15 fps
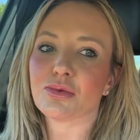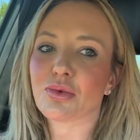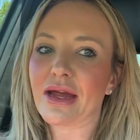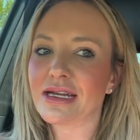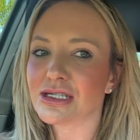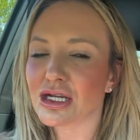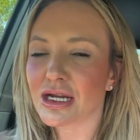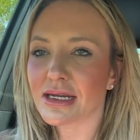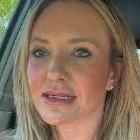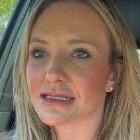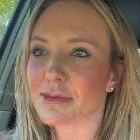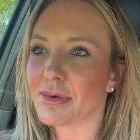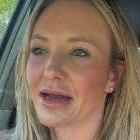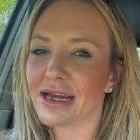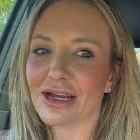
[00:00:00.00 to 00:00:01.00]
ranging
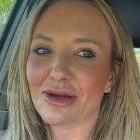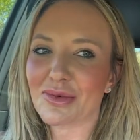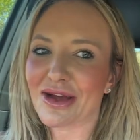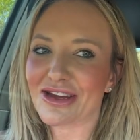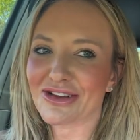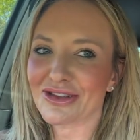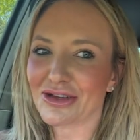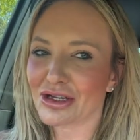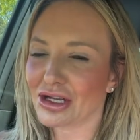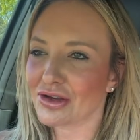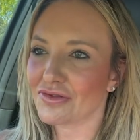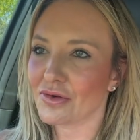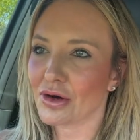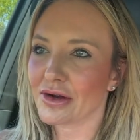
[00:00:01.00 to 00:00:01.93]
depending on what you're looking for.